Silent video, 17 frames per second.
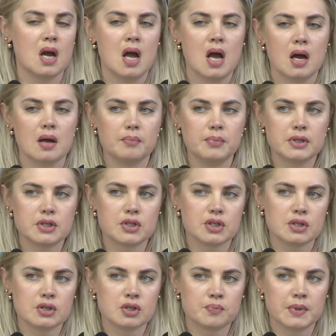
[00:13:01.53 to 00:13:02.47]
we received
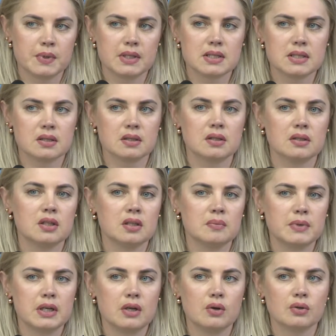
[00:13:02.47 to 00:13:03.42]
the subvention
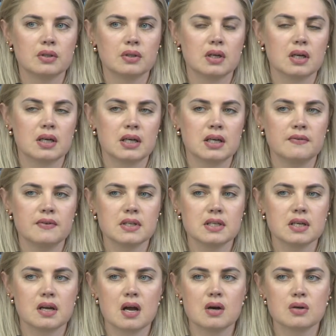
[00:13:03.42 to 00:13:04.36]
from the state
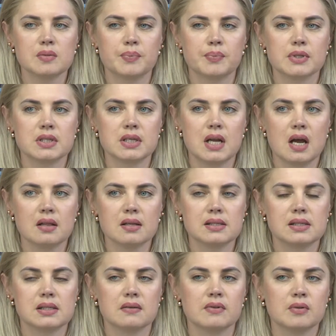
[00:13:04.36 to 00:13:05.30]
budget
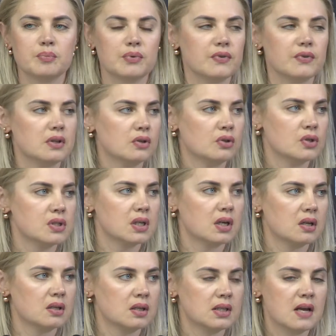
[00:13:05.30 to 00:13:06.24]
amounting to more than
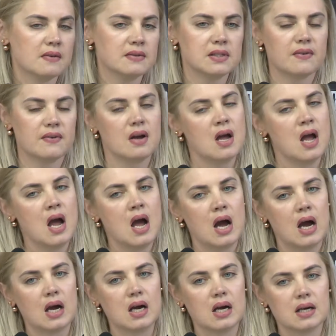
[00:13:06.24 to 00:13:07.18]

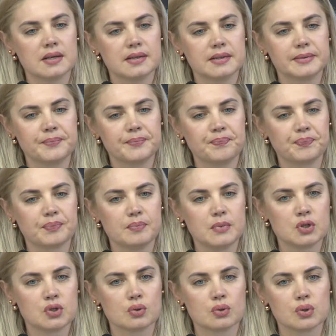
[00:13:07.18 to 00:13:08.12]
51 million
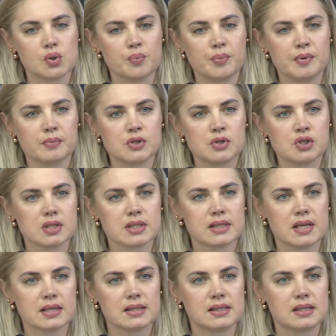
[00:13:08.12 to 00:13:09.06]

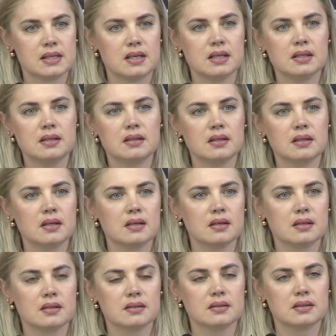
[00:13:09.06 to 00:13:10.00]
hryvnias
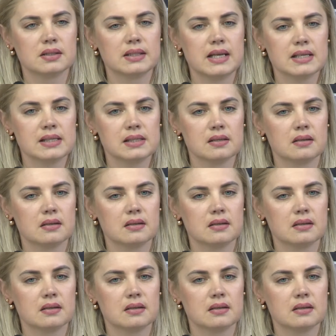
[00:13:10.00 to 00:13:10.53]
that